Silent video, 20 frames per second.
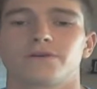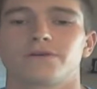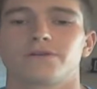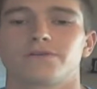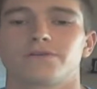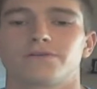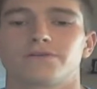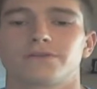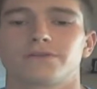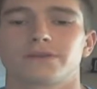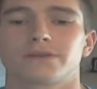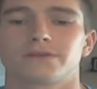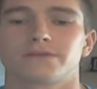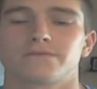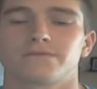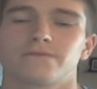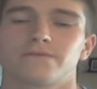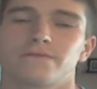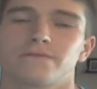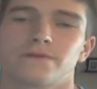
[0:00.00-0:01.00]
as
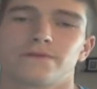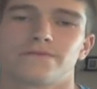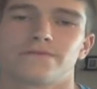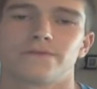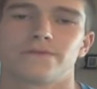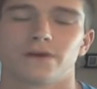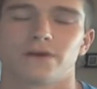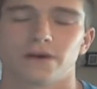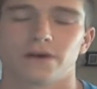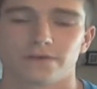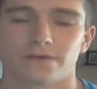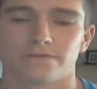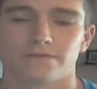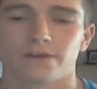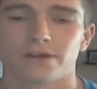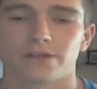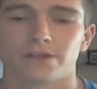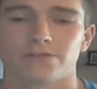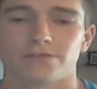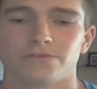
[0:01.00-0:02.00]

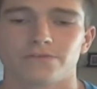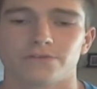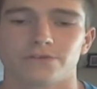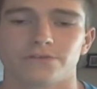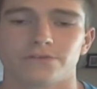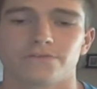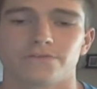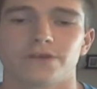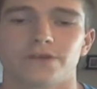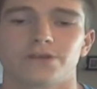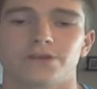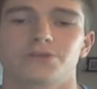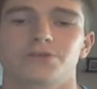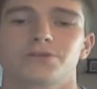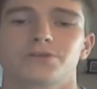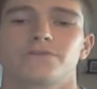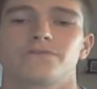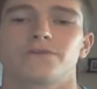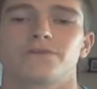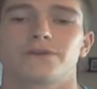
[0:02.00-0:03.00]
fighting your fish,
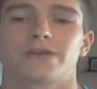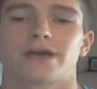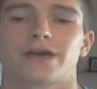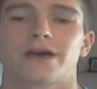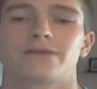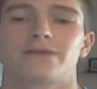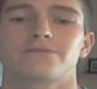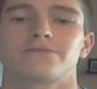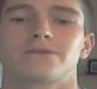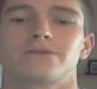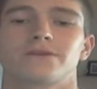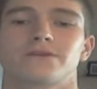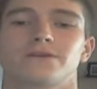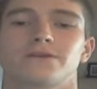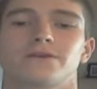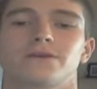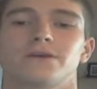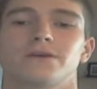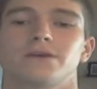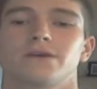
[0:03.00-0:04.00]
for casting,
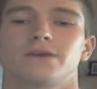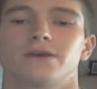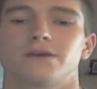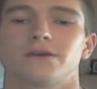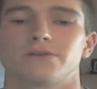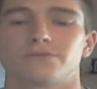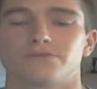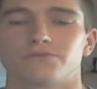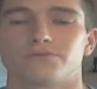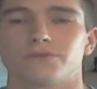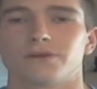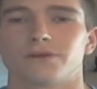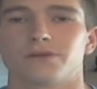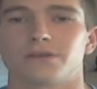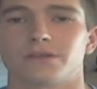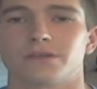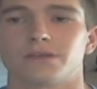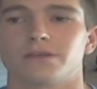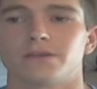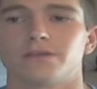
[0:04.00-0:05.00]
and also
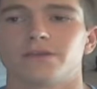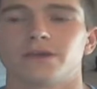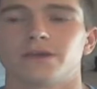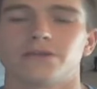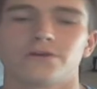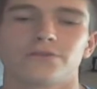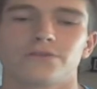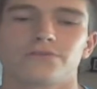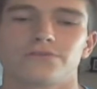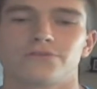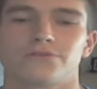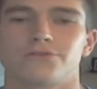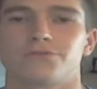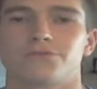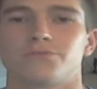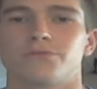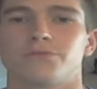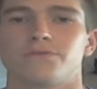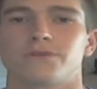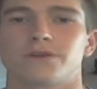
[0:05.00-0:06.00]
reeling in, and also just
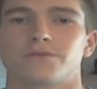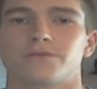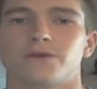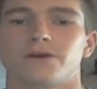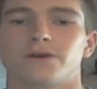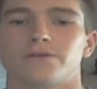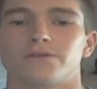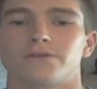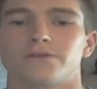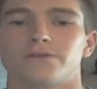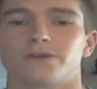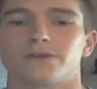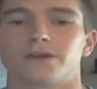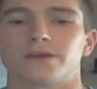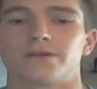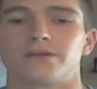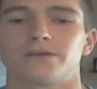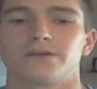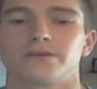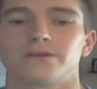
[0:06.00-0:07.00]
moving around on
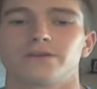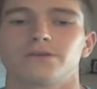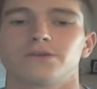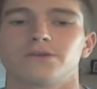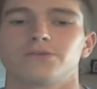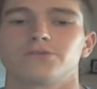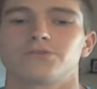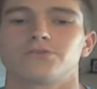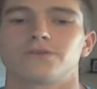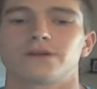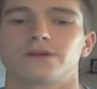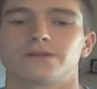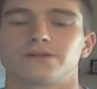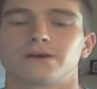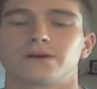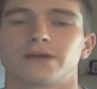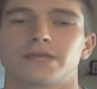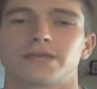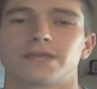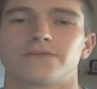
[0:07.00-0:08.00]
land. So
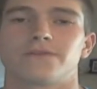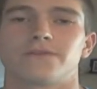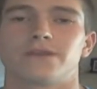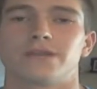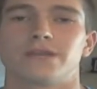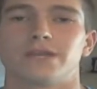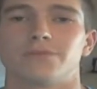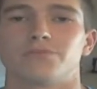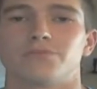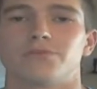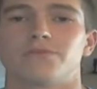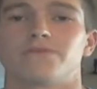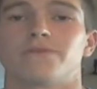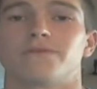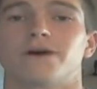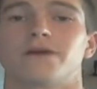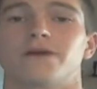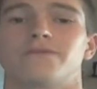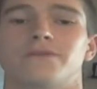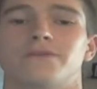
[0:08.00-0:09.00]
I gave it an 8.5
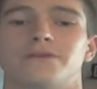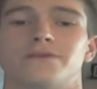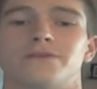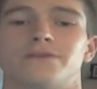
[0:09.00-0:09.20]
out of